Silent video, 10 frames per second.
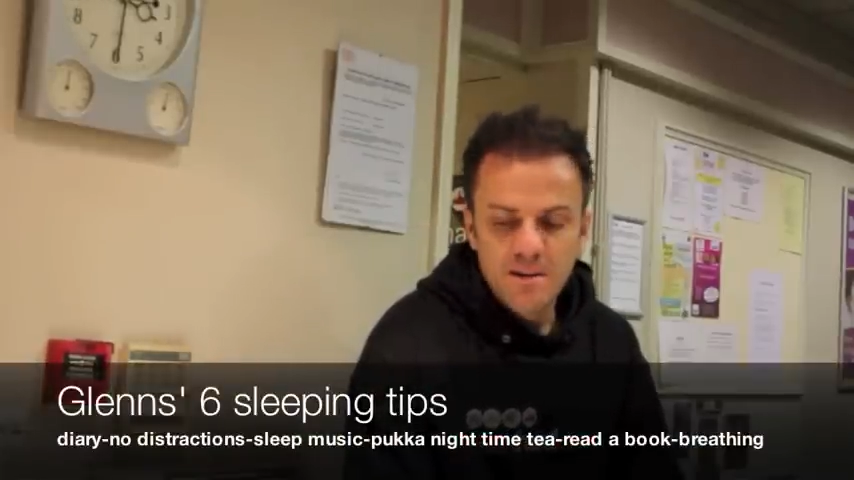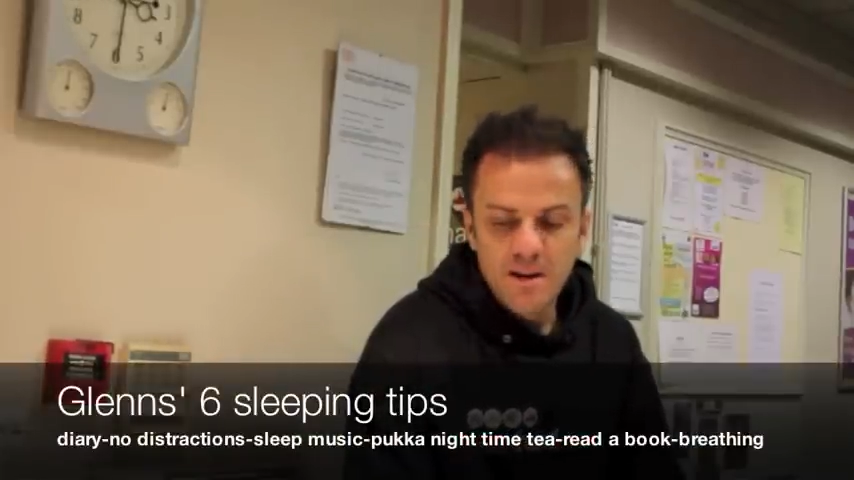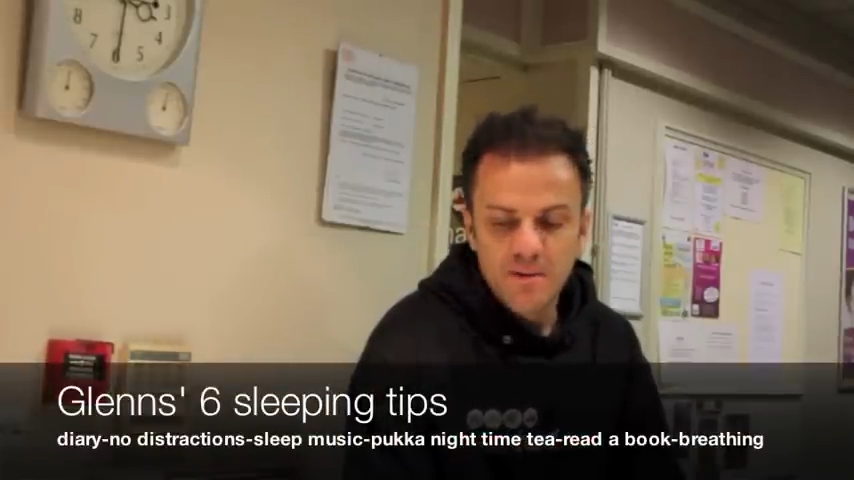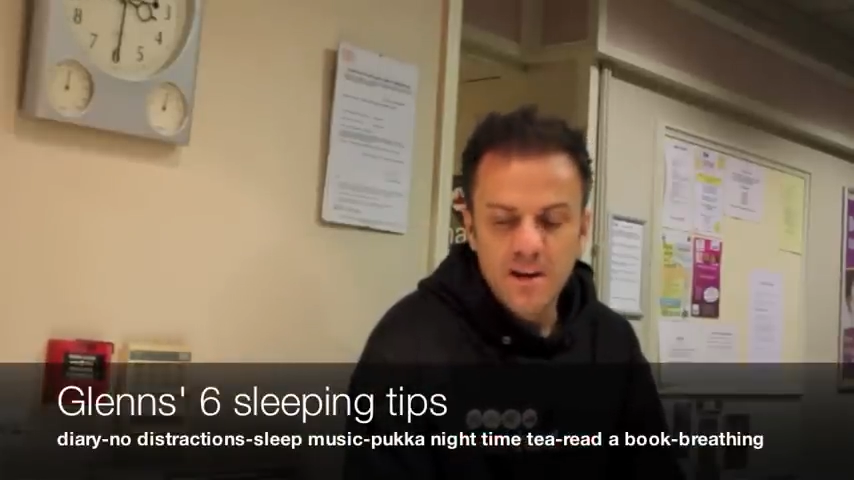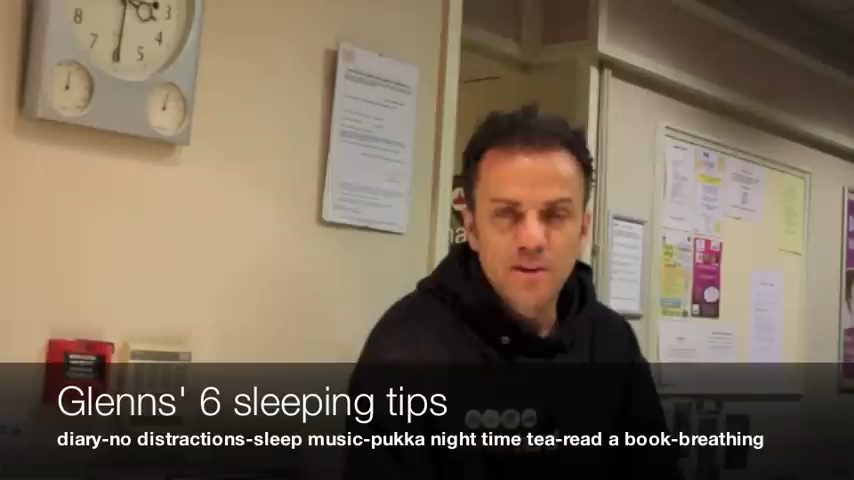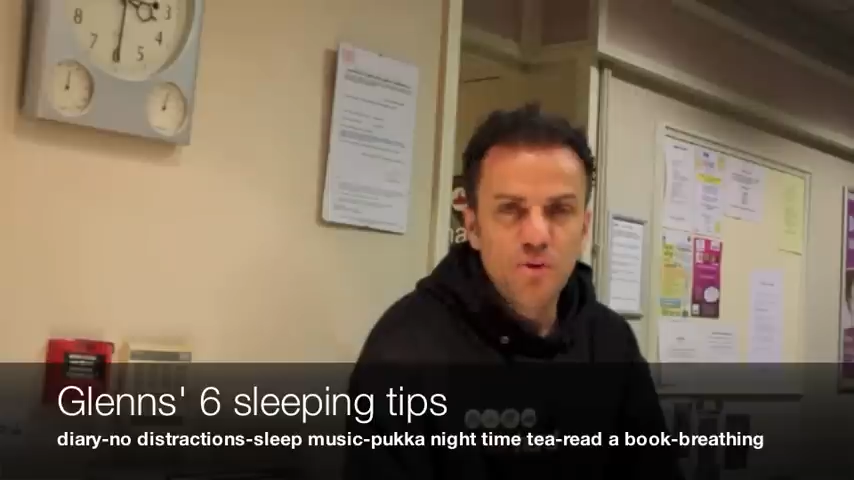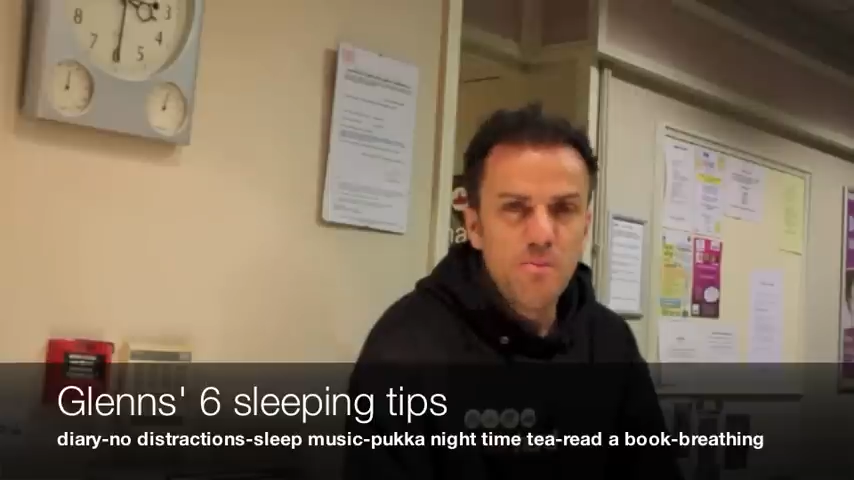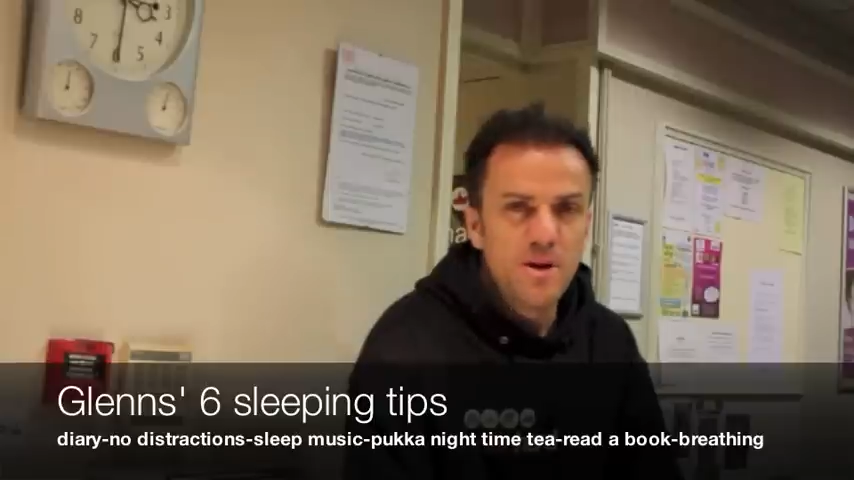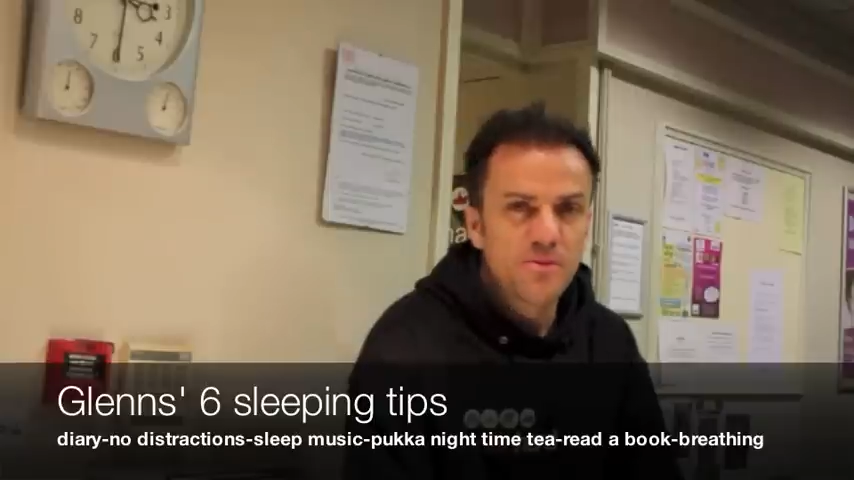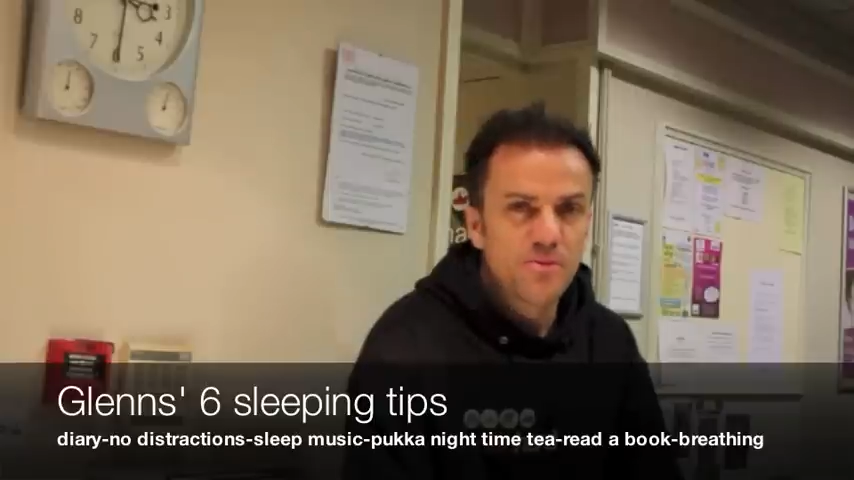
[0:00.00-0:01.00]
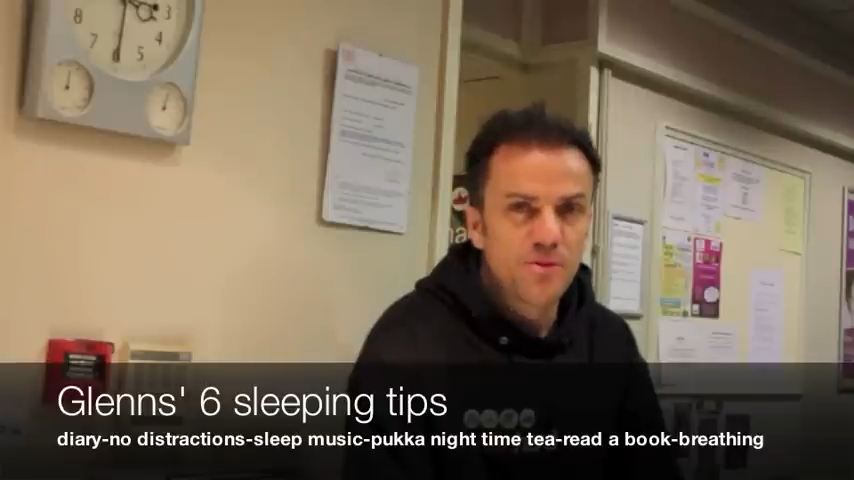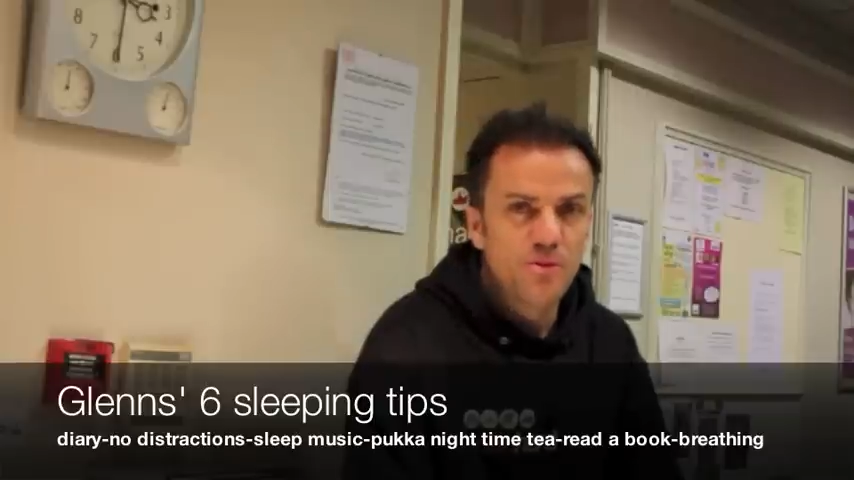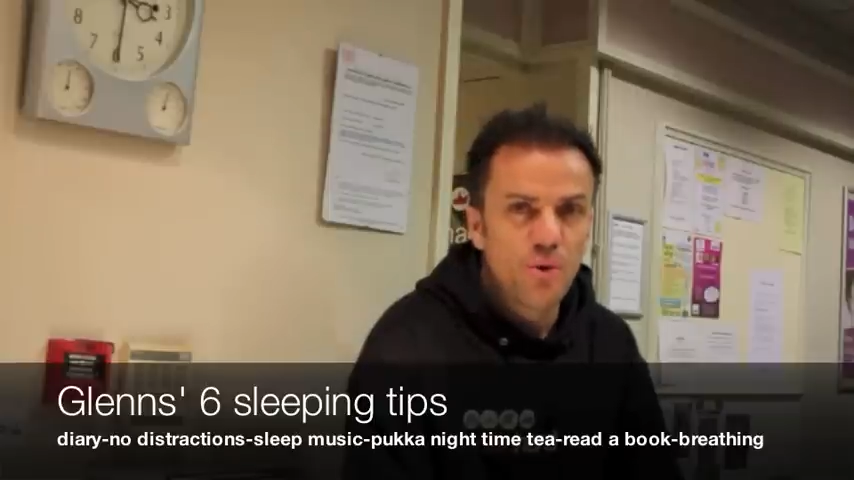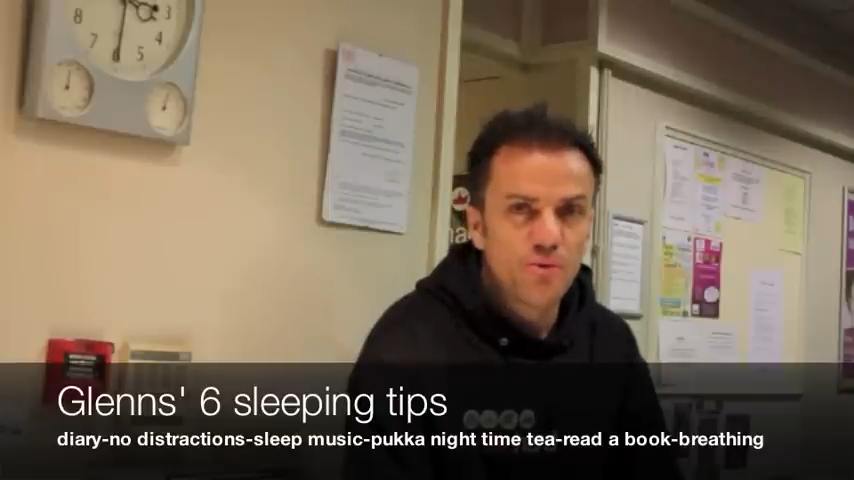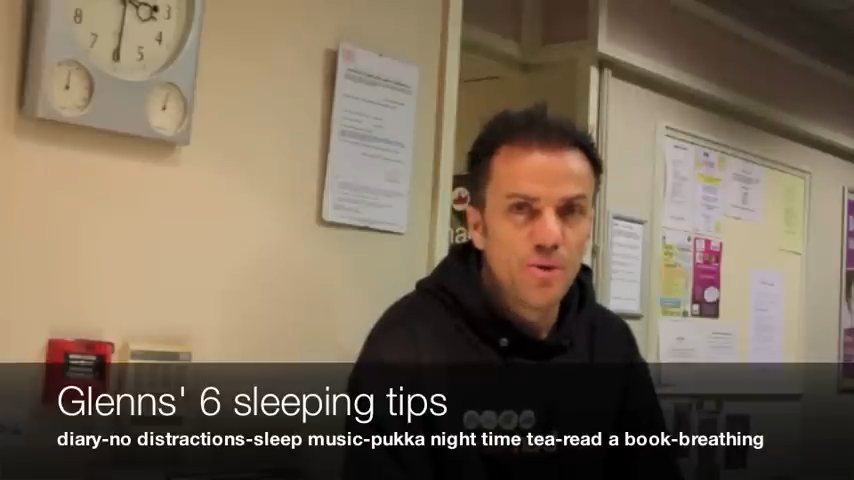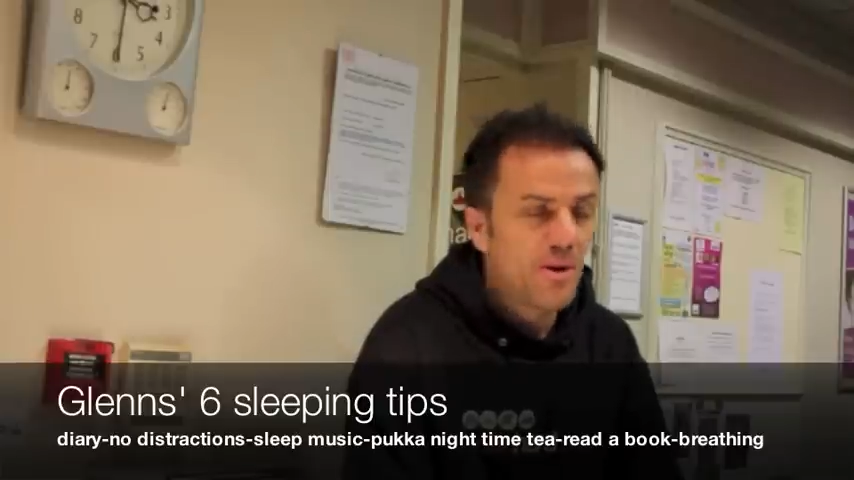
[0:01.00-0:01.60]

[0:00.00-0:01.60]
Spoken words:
For the next few minutes I'm going to talk